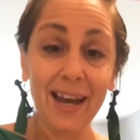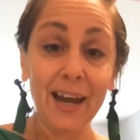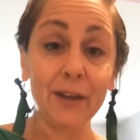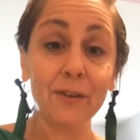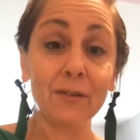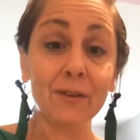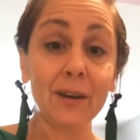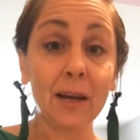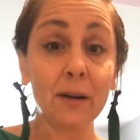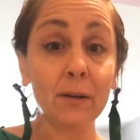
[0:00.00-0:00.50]

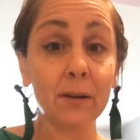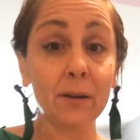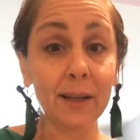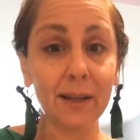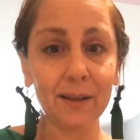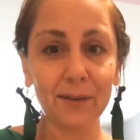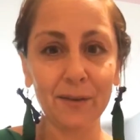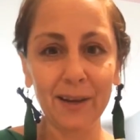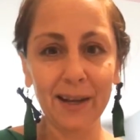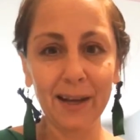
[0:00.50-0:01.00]
and you're not
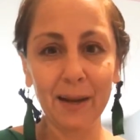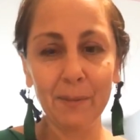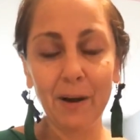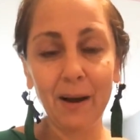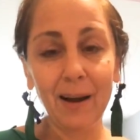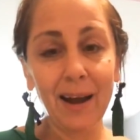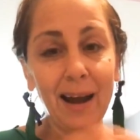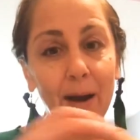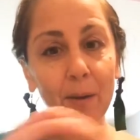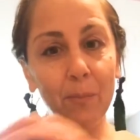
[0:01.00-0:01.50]
only learning
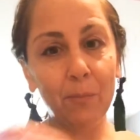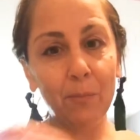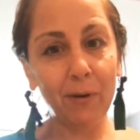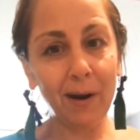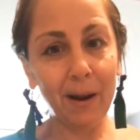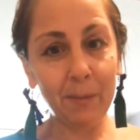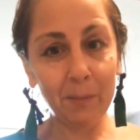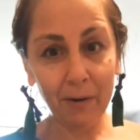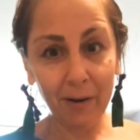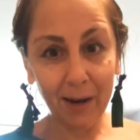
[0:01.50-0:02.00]
about how
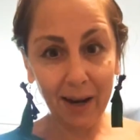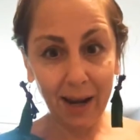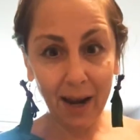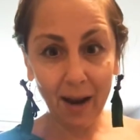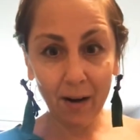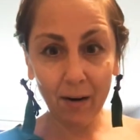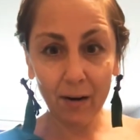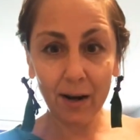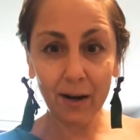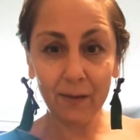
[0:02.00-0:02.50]
primary
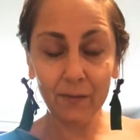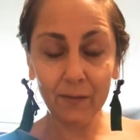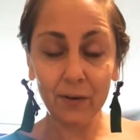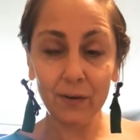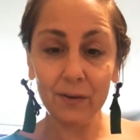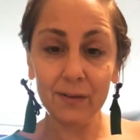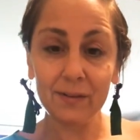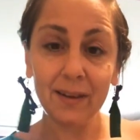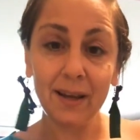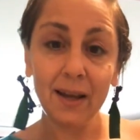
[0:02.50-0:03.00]

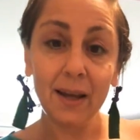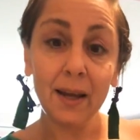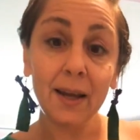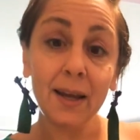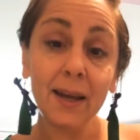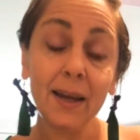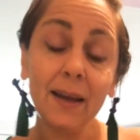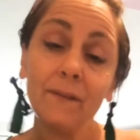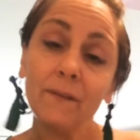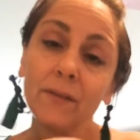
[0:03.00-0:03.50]
caregivers
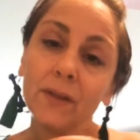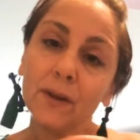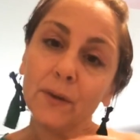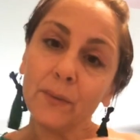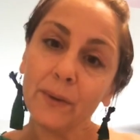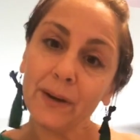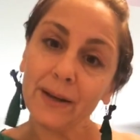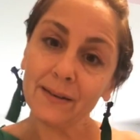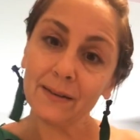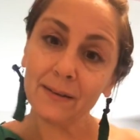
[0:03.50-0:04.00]

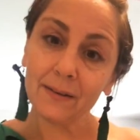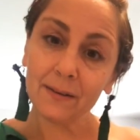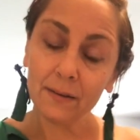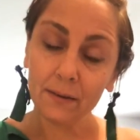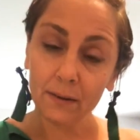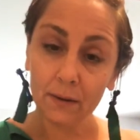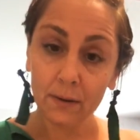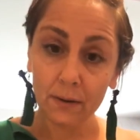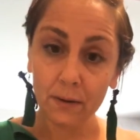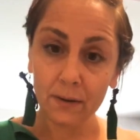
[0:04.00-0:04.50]
influence
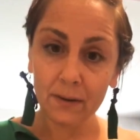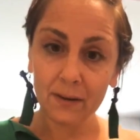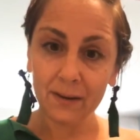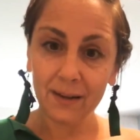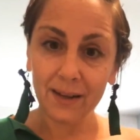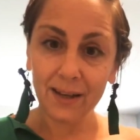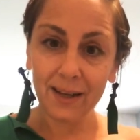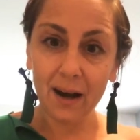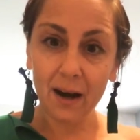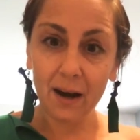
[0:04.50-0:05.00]

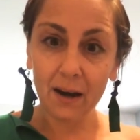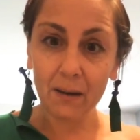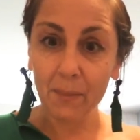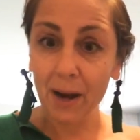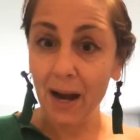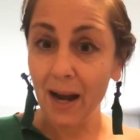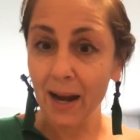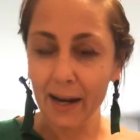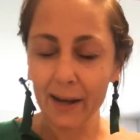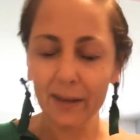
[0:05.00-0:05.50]
young
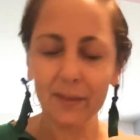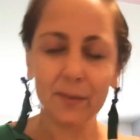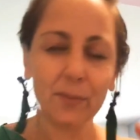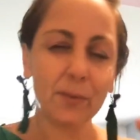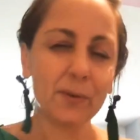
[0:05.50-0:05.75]
minds.